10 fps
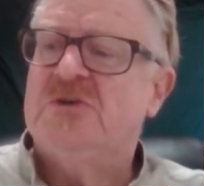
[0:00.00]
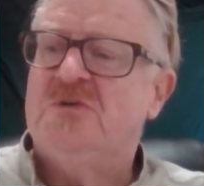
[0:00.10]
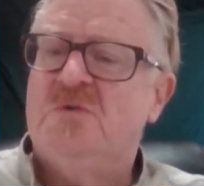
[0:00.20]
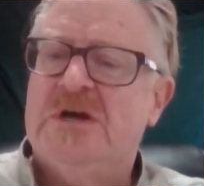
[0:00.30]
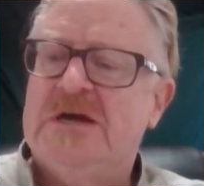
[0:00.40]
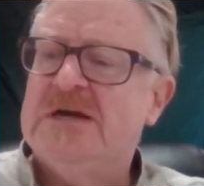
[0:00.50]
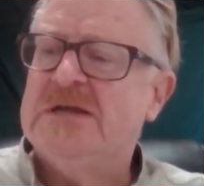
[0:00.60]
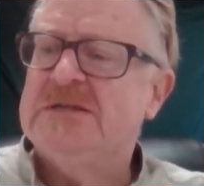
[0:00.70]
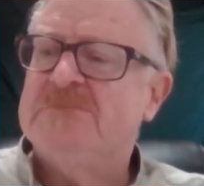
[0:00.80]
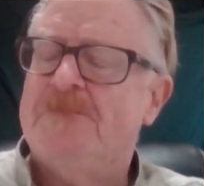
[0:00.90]
So
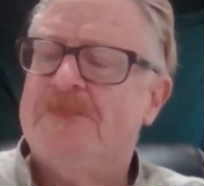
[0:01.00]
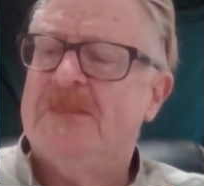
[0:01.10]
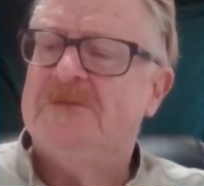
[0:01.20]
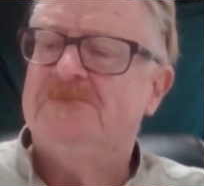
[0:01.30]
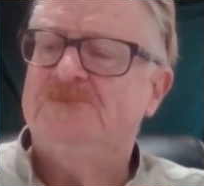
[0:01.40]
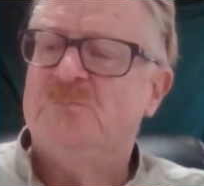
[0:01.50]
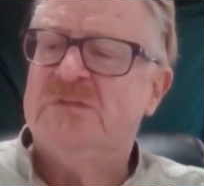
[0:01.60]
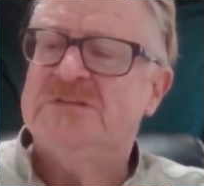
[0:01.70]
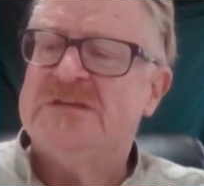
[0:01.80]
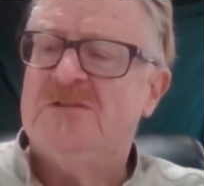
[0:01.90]

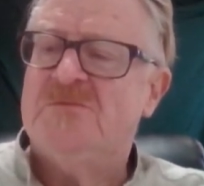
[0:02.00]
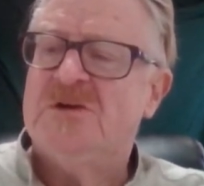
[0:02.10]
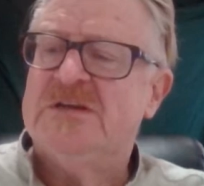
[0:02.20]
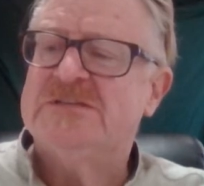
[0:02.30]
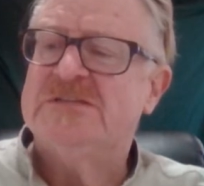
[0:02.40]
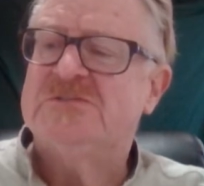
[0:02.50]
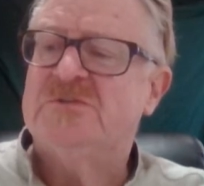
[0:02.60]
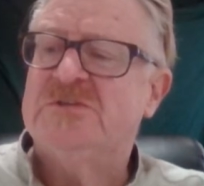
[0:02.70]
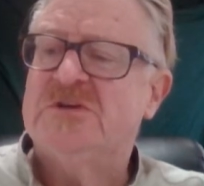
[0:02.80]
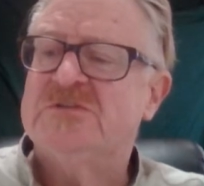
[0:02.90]
Telemachus
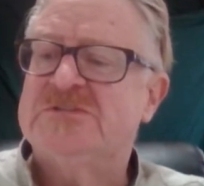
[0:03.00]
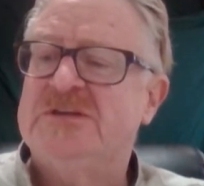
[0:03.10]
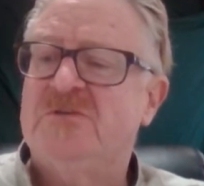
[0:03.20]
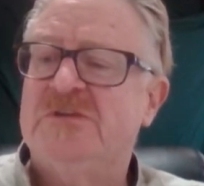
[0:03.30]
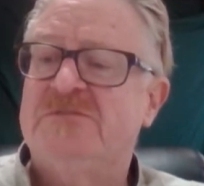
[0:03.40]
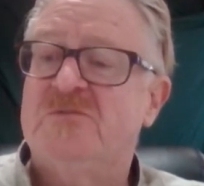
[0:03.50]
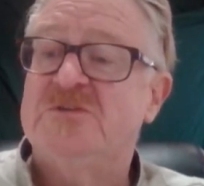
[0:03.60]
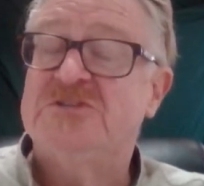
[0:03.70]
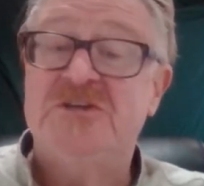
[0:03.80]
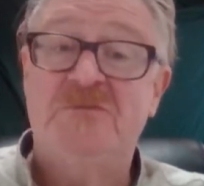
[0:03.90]
has returned secretly
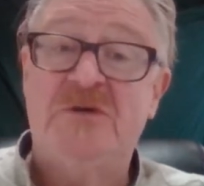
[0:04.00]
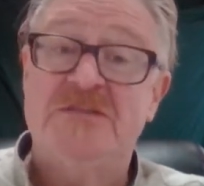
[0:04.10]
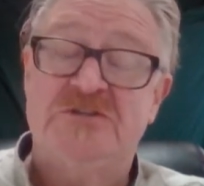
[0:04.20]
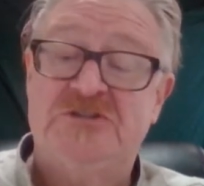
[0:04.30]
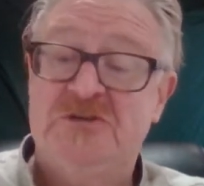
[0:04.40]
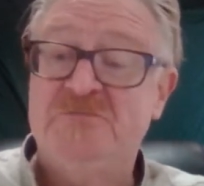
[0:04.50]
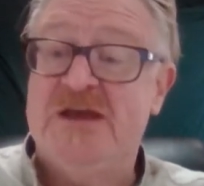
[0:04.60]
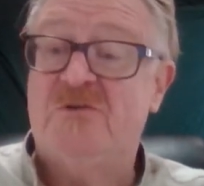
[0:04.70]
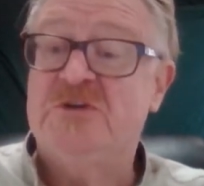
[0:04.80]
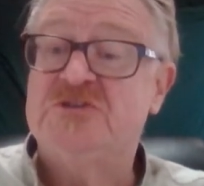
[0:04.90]
from his ship, and the ship
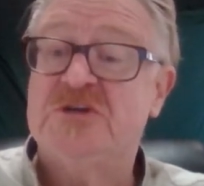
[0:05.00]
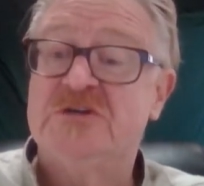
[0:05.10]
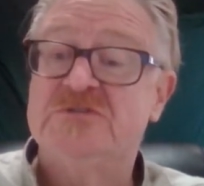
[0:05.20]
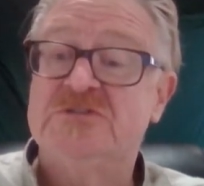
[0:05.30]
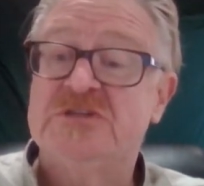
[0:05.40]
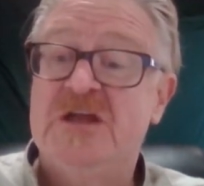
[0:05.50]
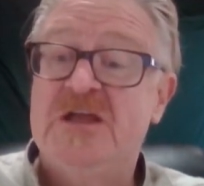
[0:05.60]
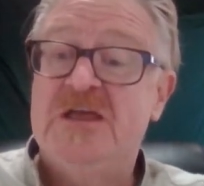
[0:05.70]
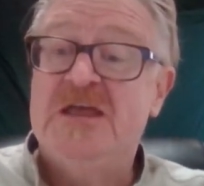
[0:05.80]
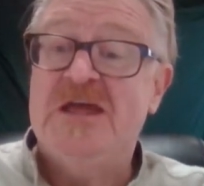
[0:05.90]
now returns,
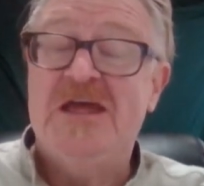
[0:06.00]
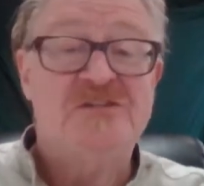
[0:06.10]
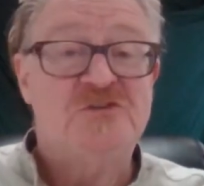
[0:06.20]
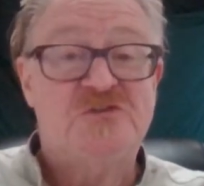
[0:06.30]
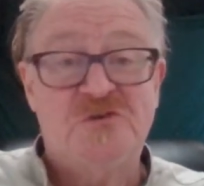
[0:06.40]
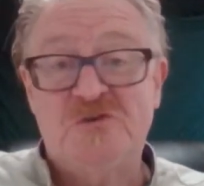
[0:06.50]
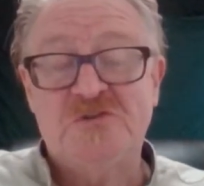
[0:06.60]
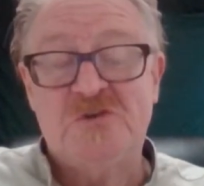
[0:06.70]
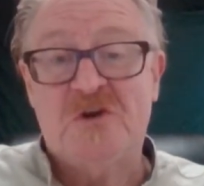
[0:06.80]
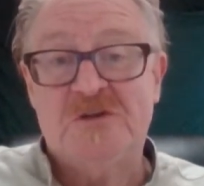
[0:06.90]
and the
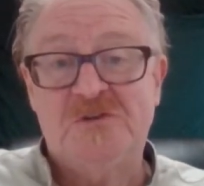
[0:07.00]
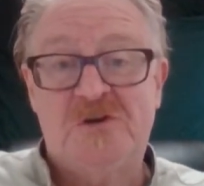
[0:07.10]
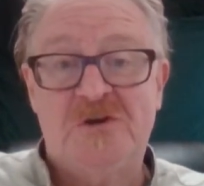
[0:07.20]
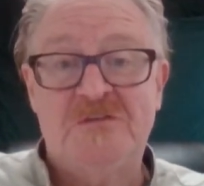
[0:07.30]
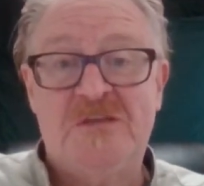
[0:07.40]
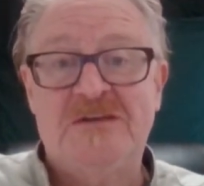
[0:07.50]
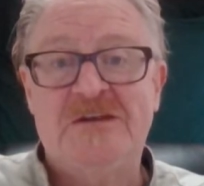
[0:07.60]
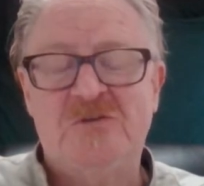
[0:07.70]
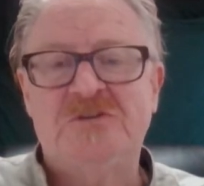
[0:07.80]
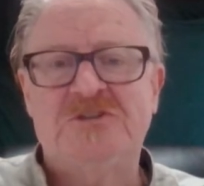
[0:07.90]
suitors are on alert. They
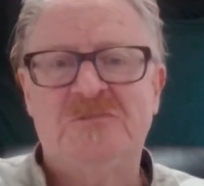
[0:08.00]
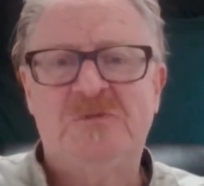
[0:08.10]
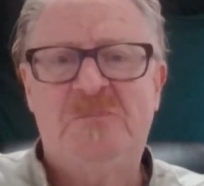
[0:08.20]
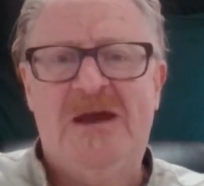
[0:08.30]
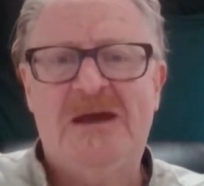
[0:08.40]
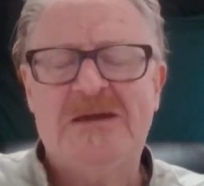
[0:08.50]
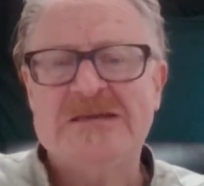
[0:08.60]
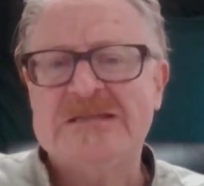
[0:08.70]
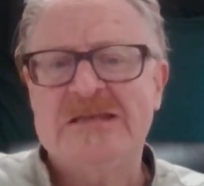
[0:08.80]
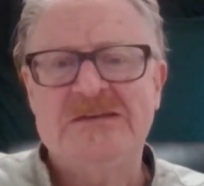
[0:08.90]
know the ship's back.
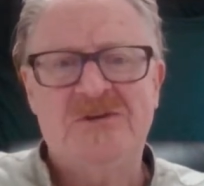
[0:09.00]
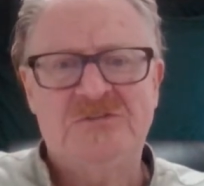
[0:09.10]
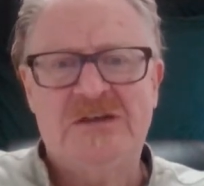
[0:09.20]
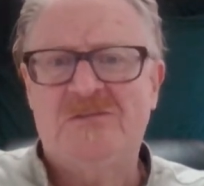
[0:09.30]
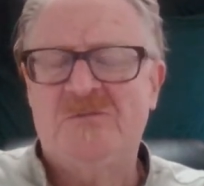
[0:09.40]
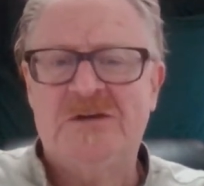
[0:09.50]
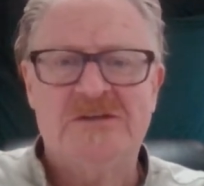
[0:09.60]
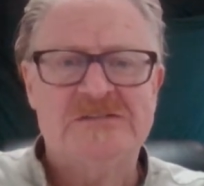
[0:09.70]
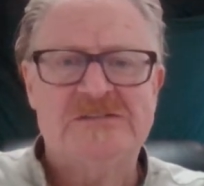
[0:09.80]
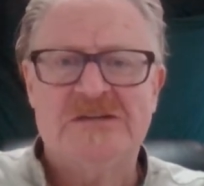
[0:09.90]
They know
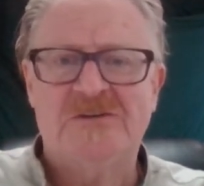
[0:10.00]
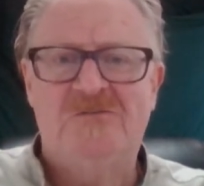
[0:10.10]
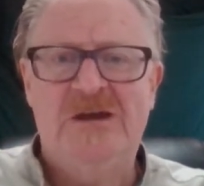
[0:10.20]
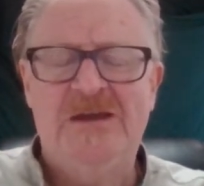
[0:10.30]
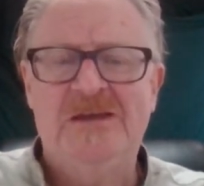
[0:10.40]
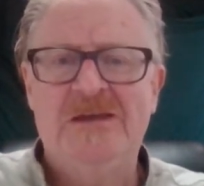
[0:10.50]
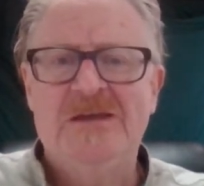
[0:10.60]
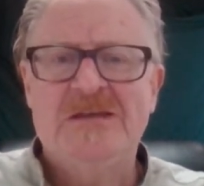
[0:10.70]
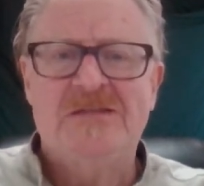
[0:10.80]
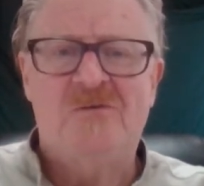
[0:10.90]
Telemachus snuck away.
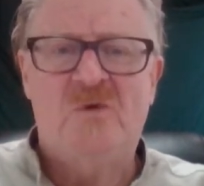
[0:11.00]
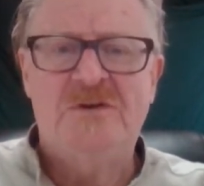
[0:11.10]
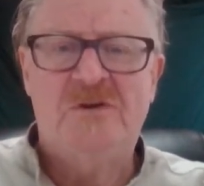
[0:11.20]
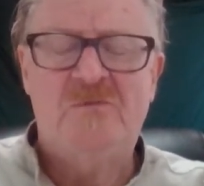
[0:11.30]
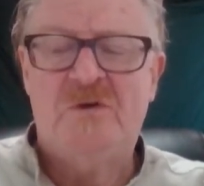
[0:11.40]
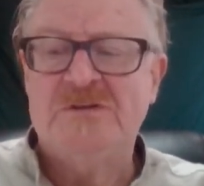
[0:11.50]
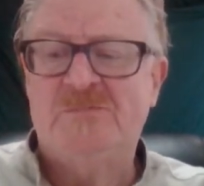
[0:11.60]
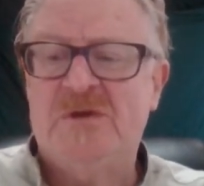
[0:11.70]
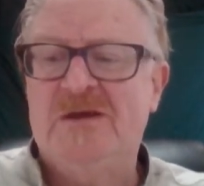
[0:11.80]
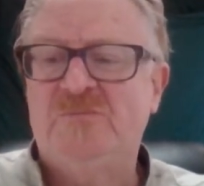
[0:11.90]
They're wondering what
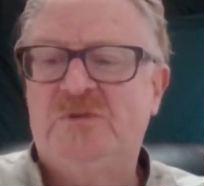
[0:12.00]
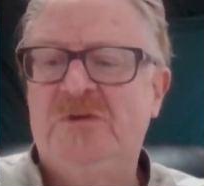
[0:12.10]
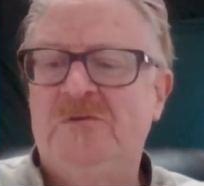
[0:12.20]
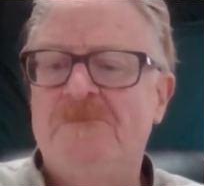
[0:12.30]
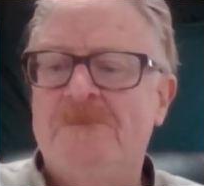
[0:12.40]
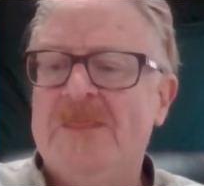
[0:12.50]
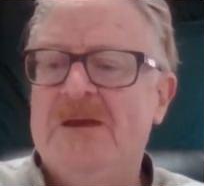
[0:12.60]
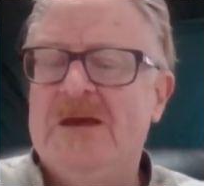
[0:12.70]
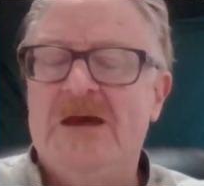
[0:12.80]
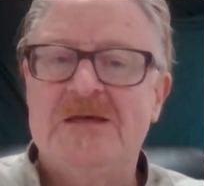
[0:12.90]
he's been up to.
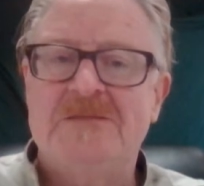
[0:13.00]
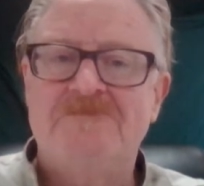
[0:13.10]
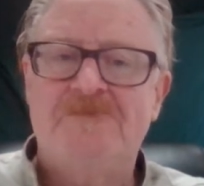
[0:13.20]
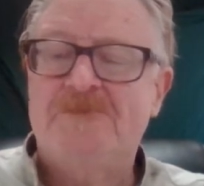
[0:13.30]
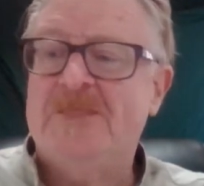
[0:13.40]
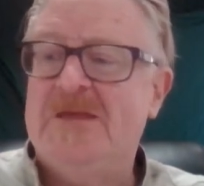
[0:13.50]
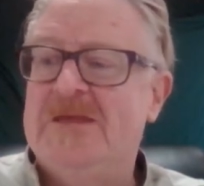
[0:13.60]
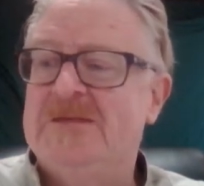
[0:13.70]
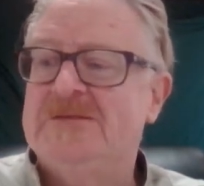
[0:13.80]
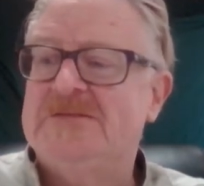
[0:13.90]

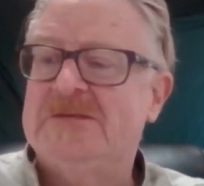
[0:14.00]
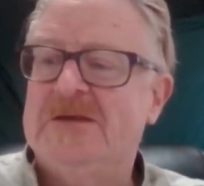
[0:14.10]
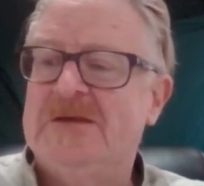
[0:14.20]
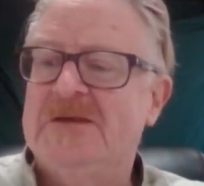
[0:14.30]
And